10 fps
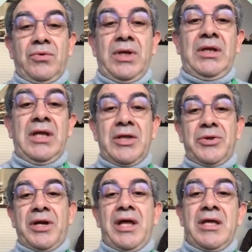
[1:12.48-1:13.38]
between
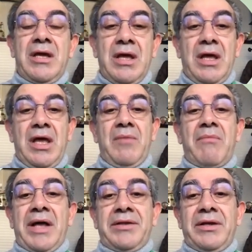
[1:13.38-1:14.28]
X-ray and
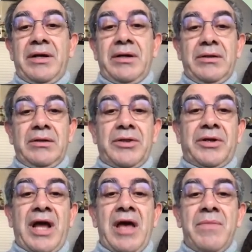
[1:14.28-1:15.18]
matter,
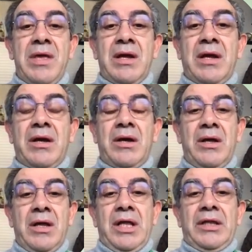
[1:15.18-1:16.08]
describing the
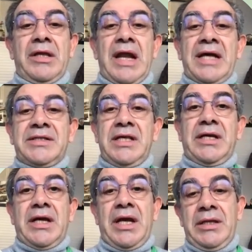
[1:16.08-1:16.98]

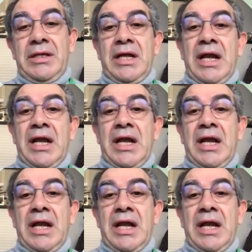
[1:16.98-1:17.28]
elastic and